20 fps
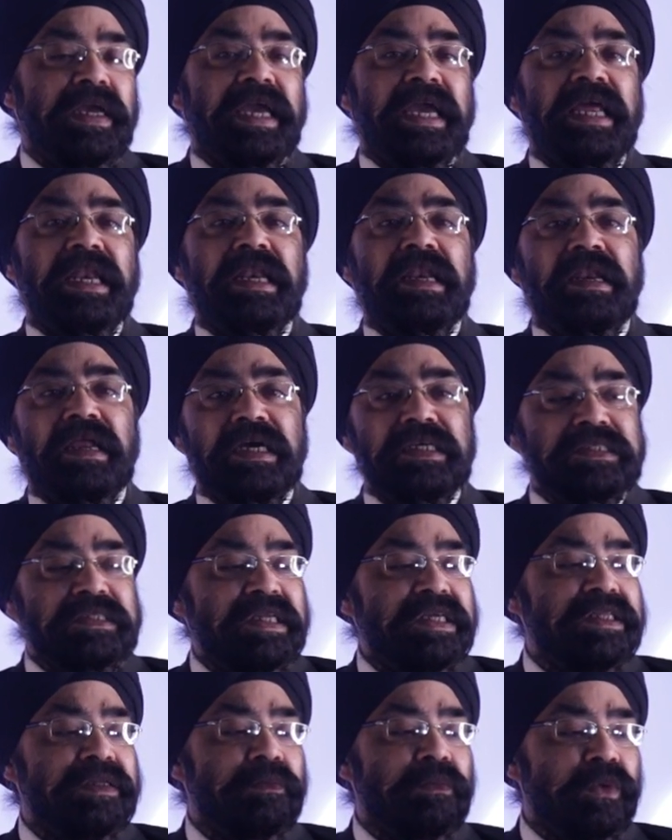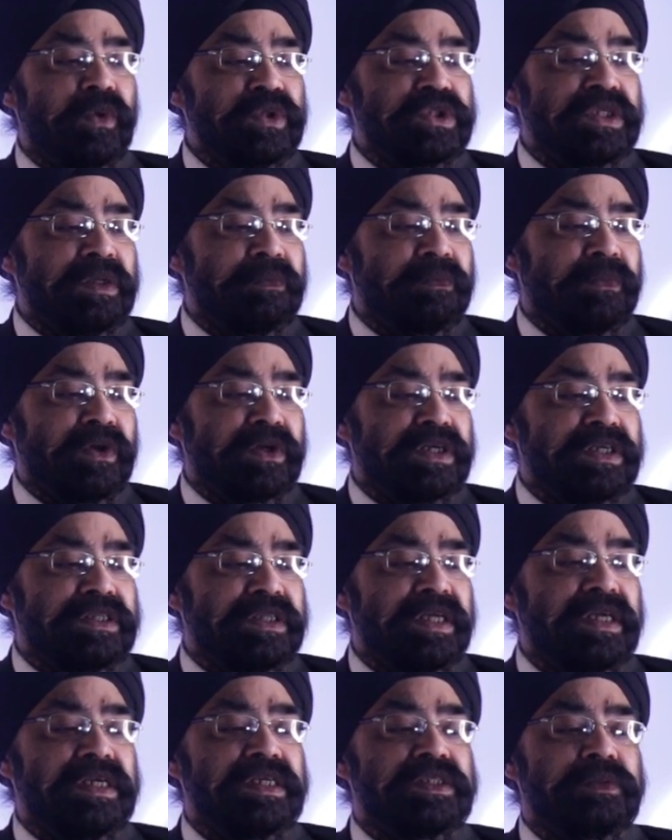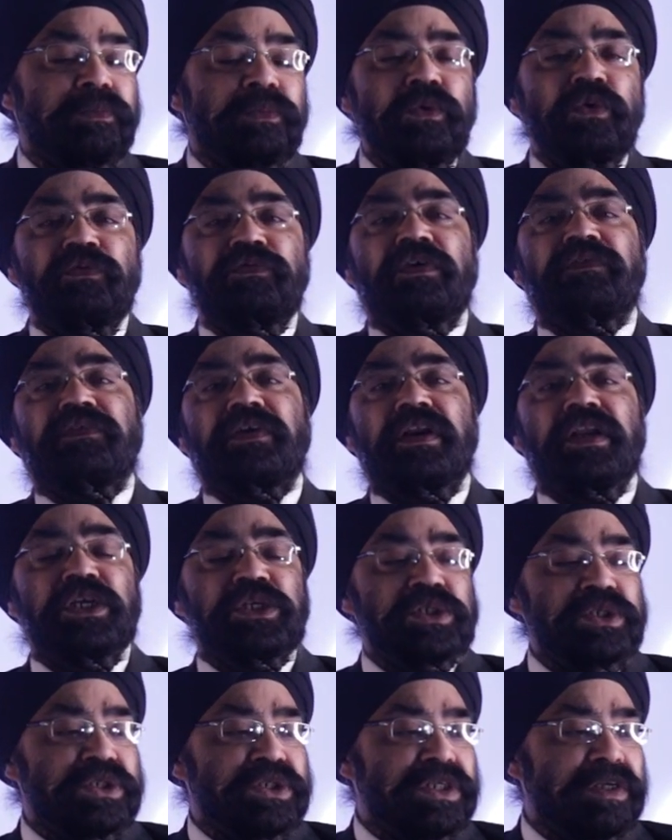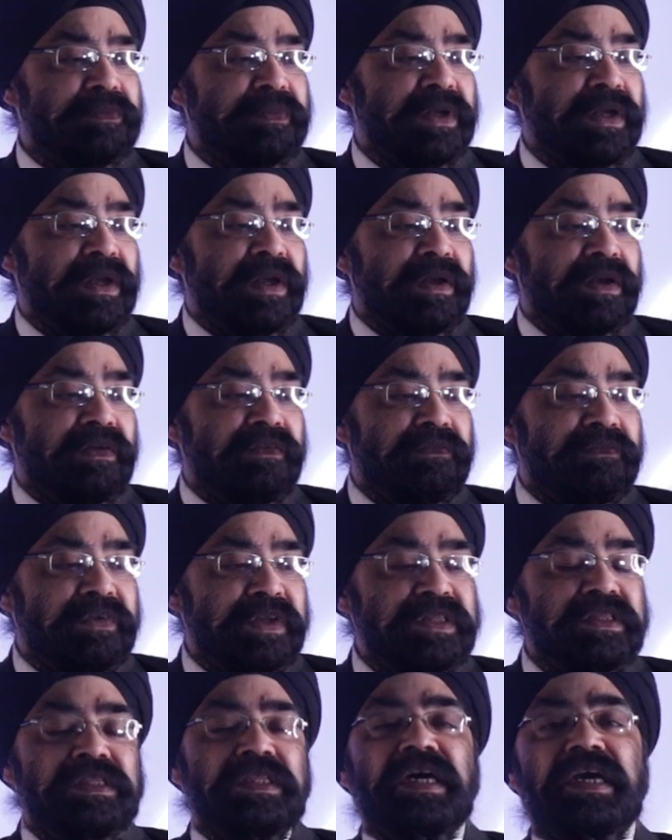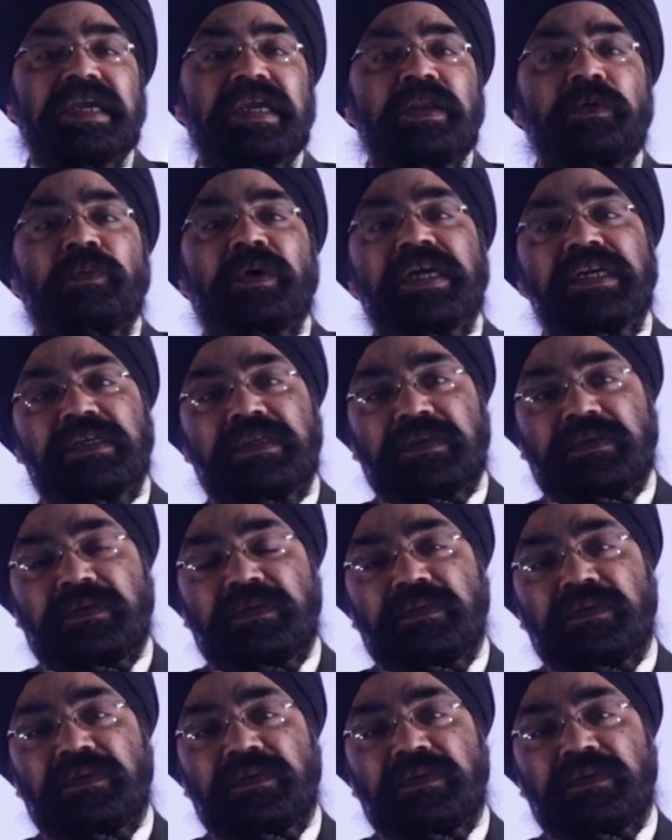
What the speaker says: And lastly, the most important thing is proof of relationship with the inviter.